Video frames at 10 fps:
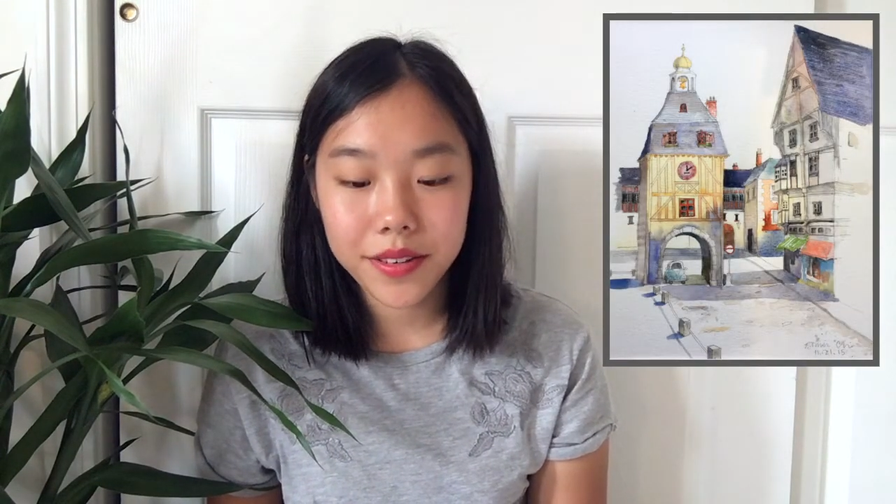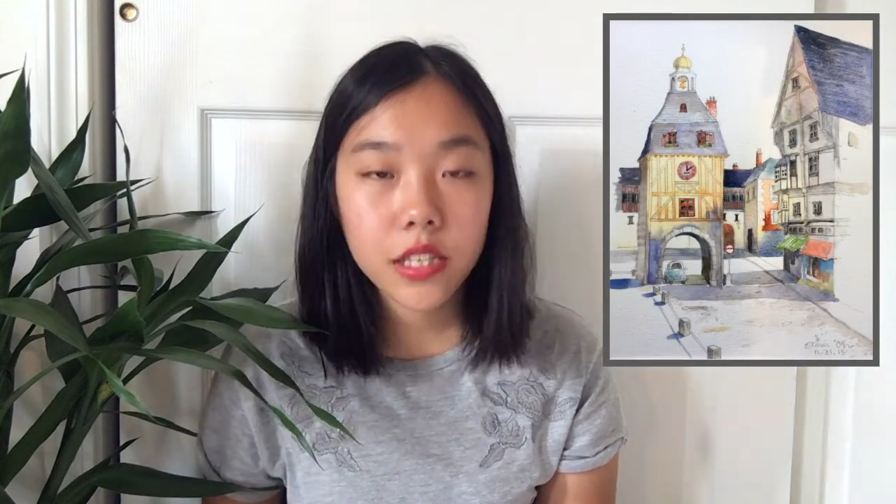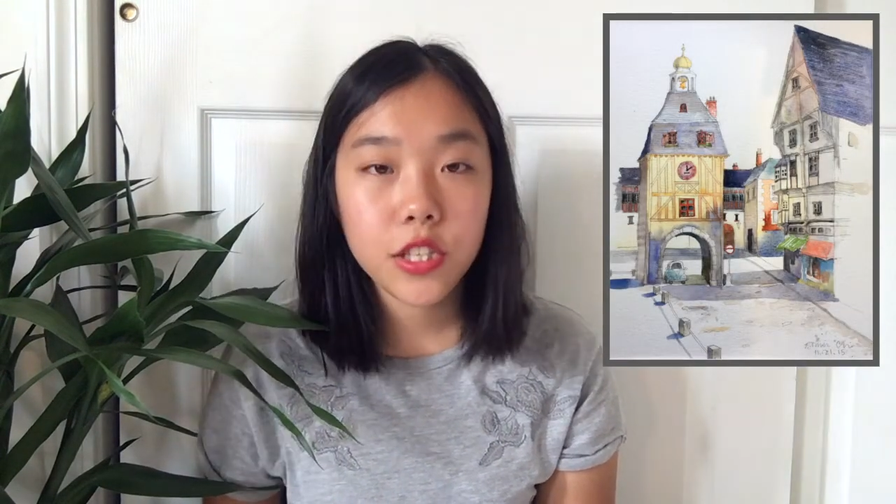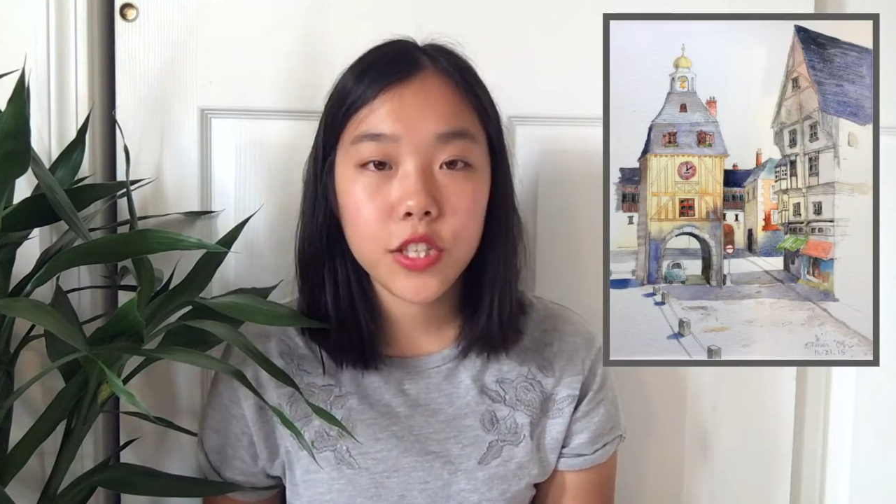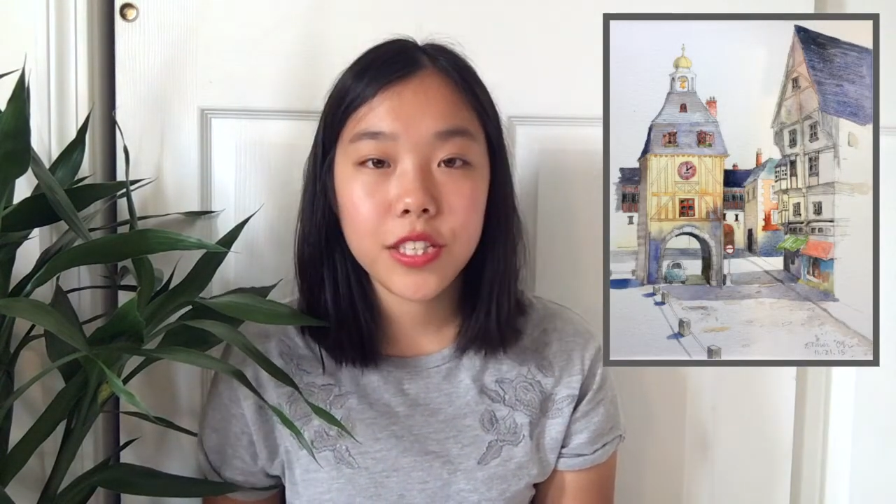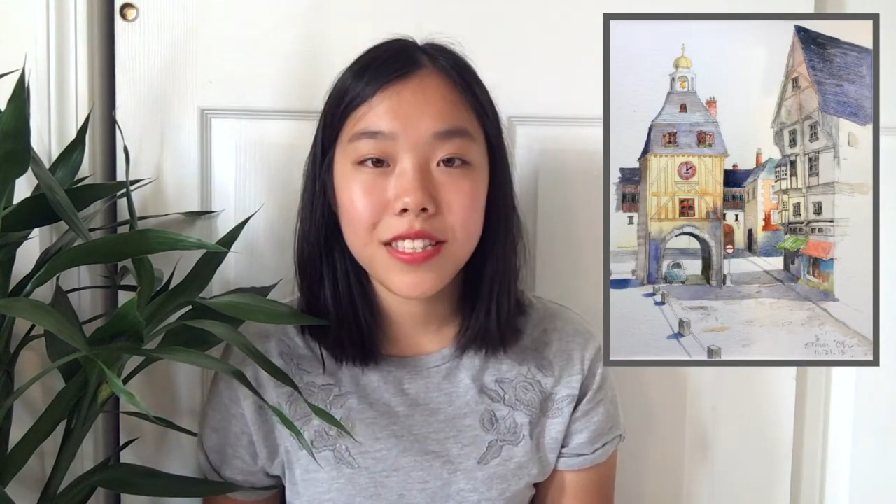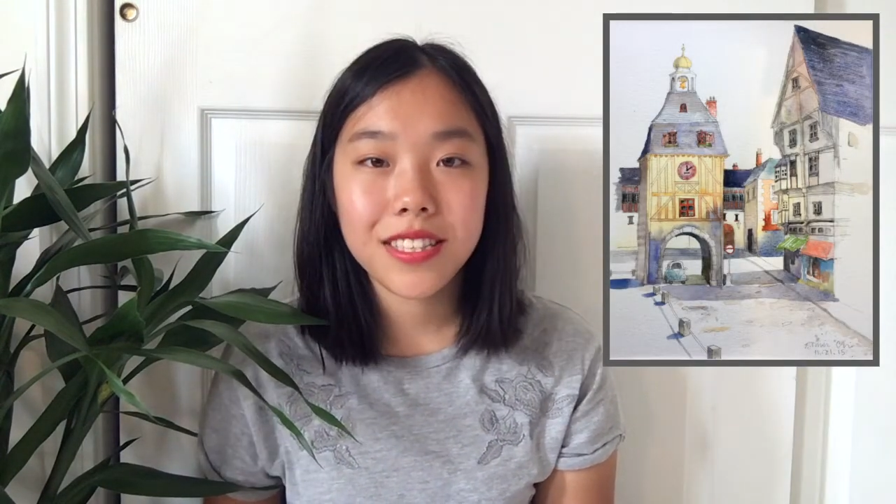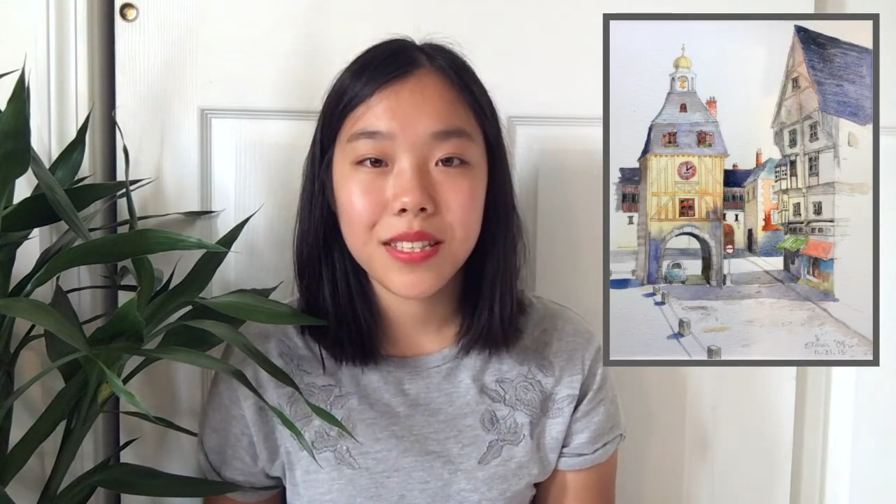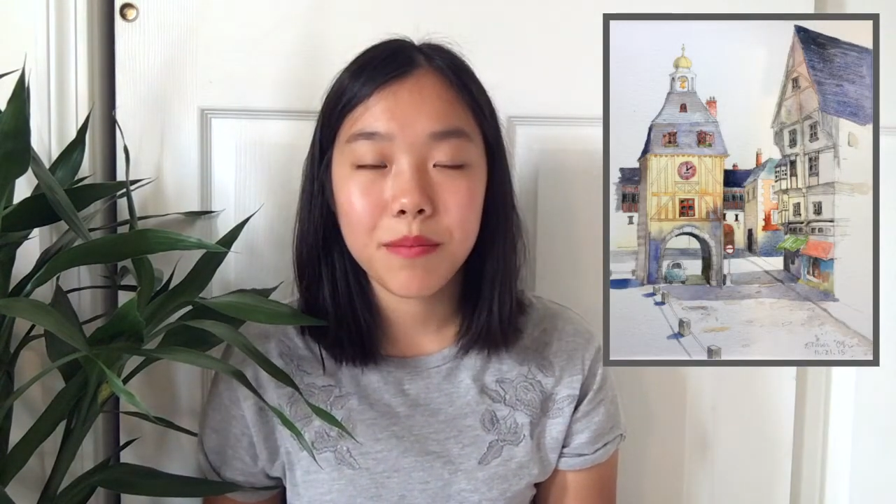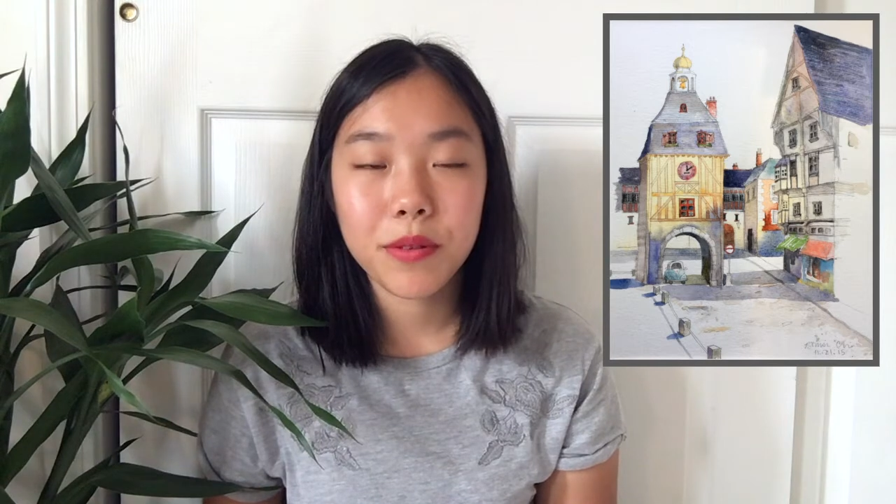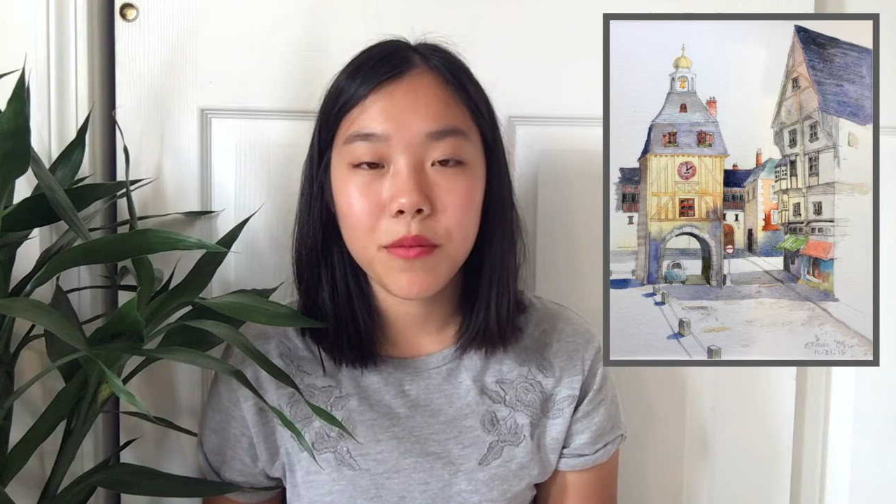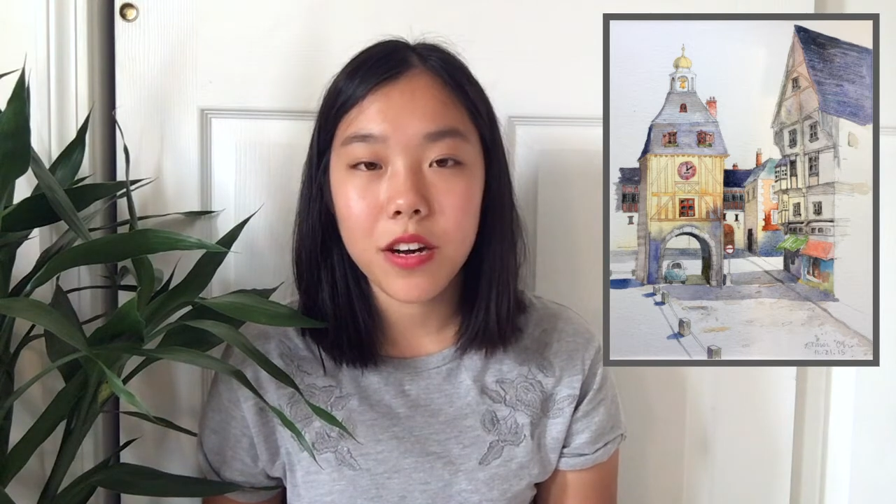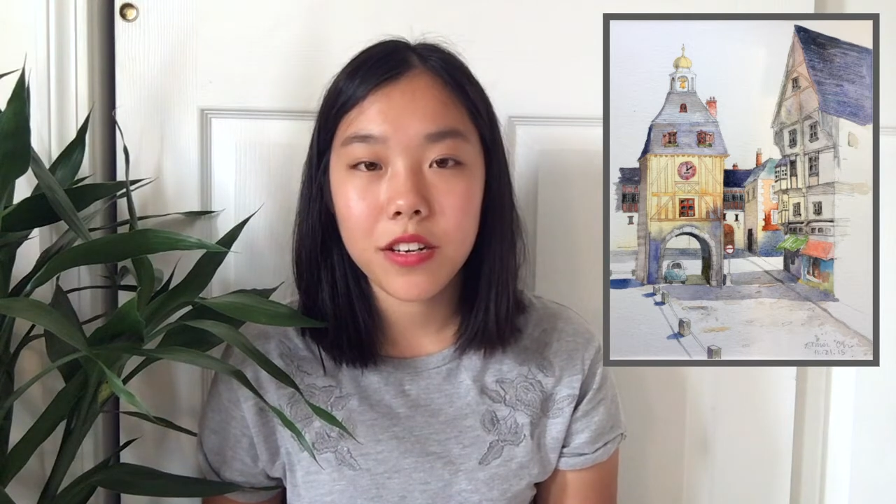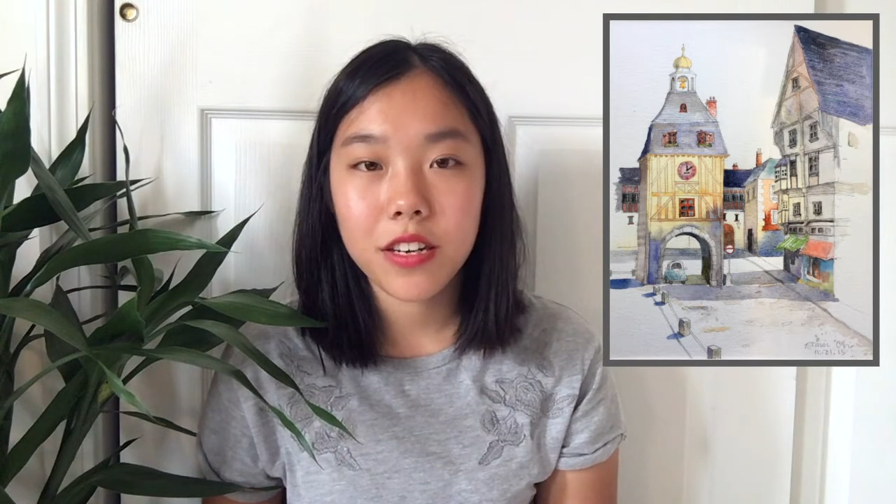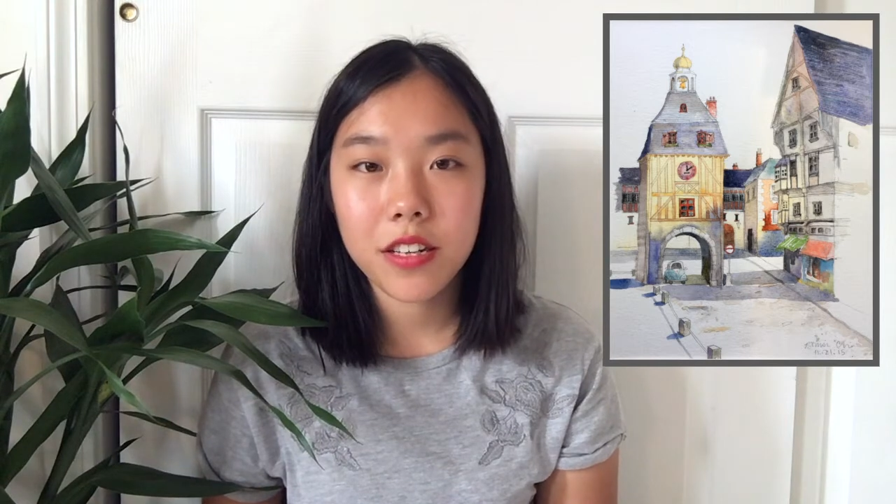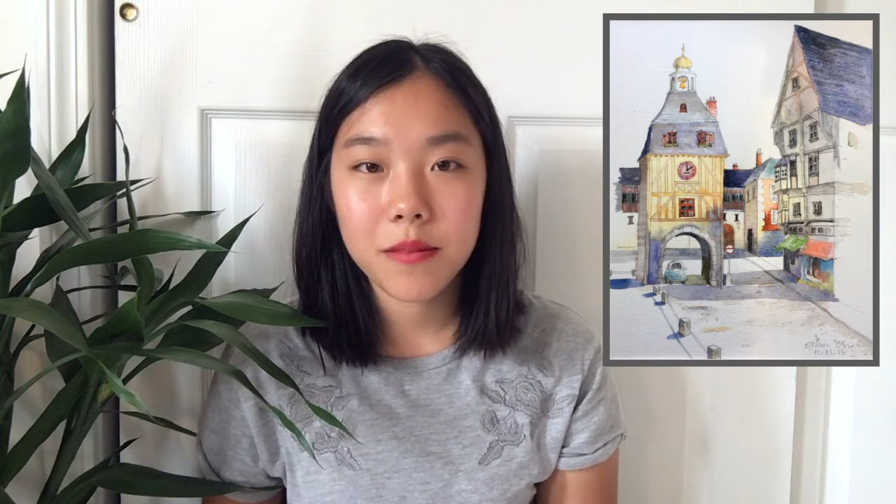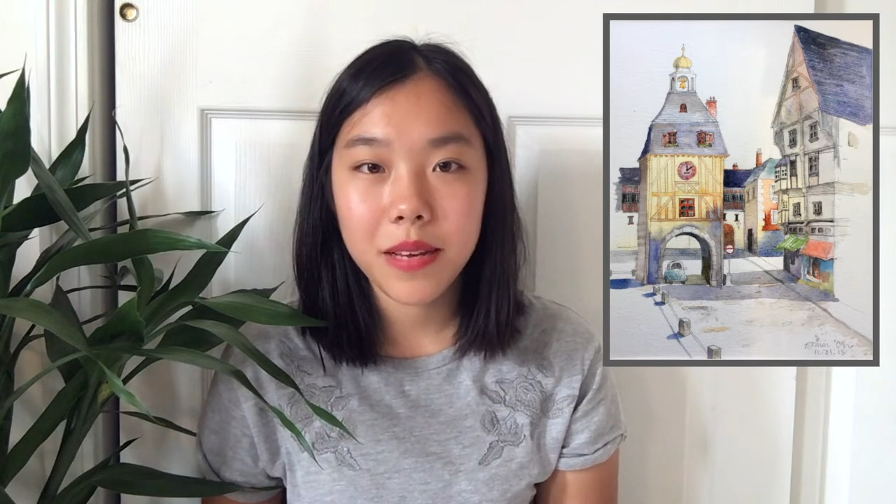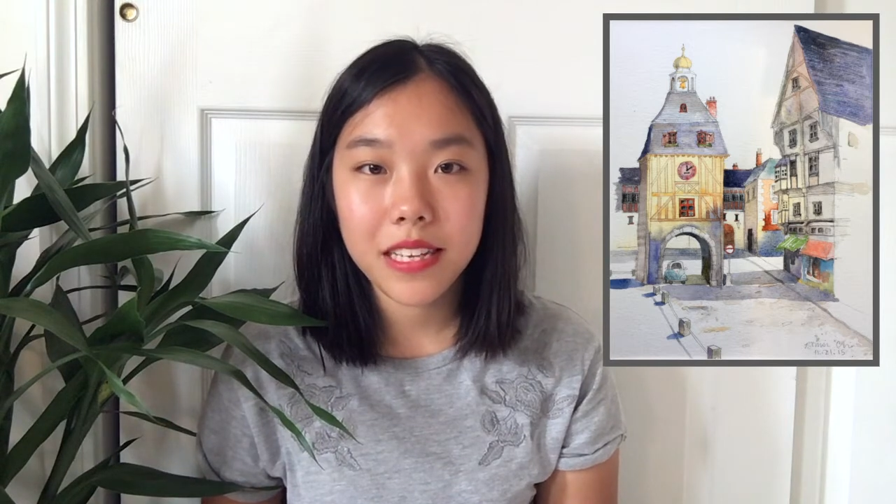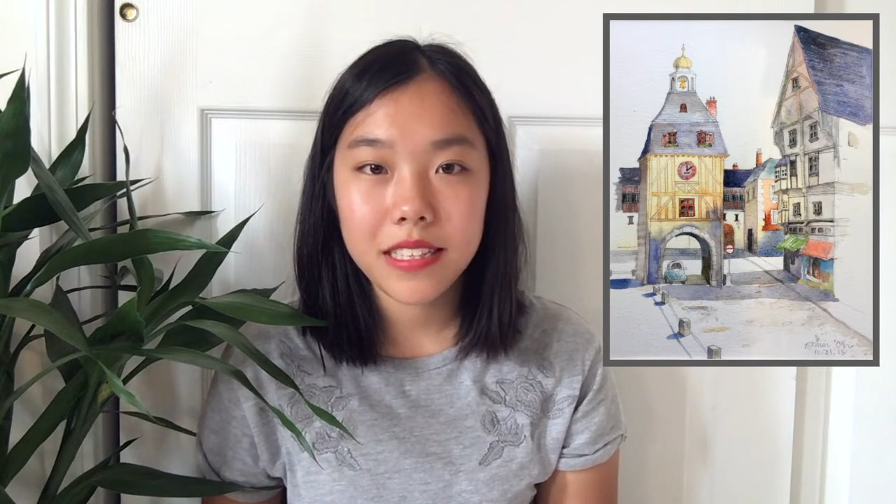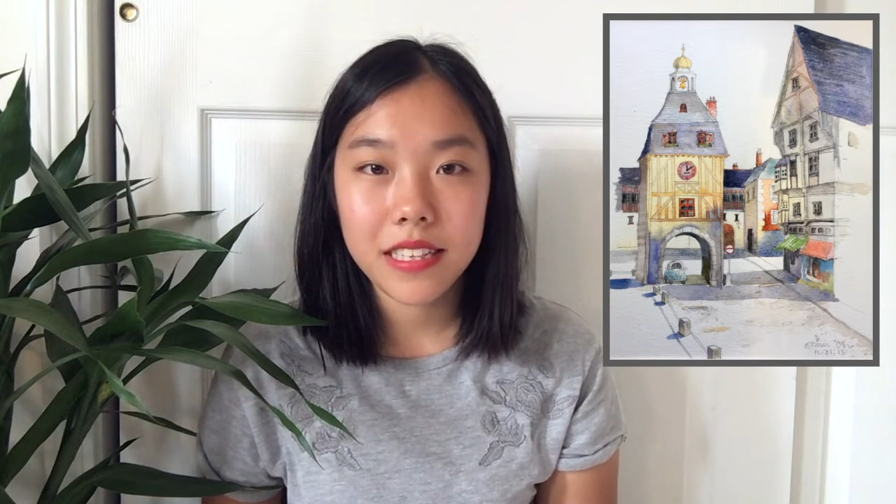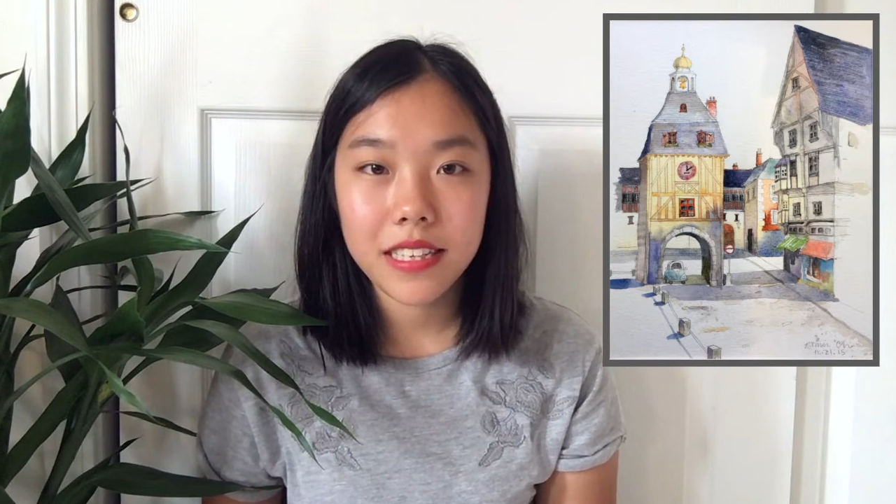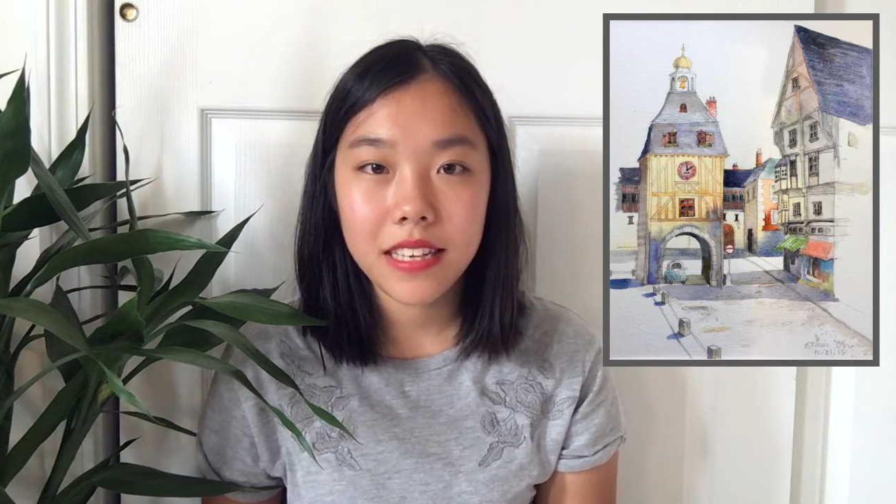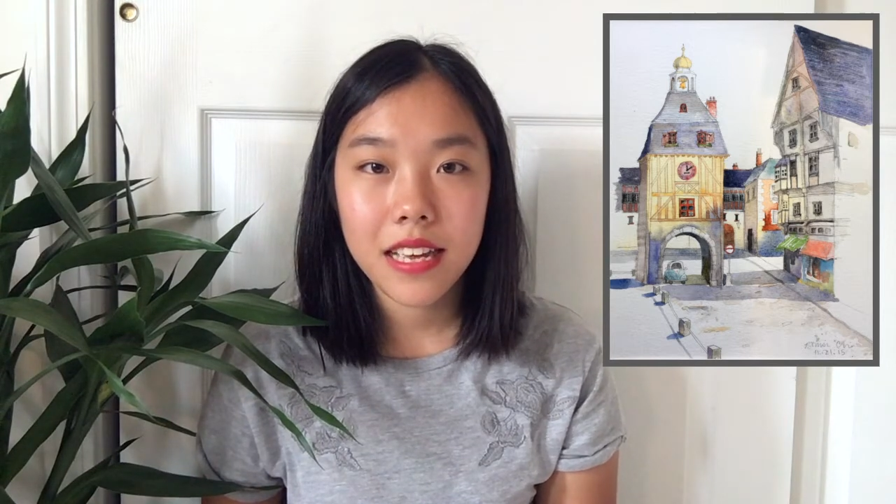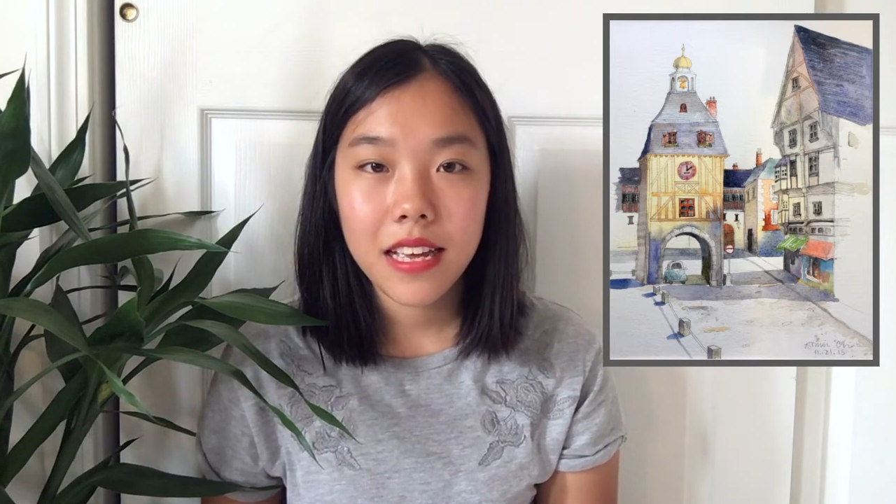It's just a simple watercolor painting